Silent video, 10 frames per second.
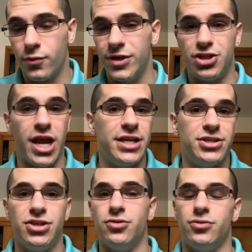we
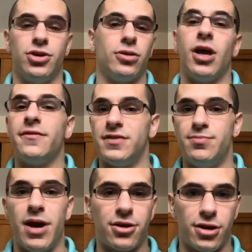changed you and your life is
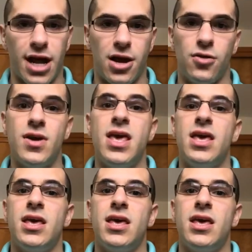better now,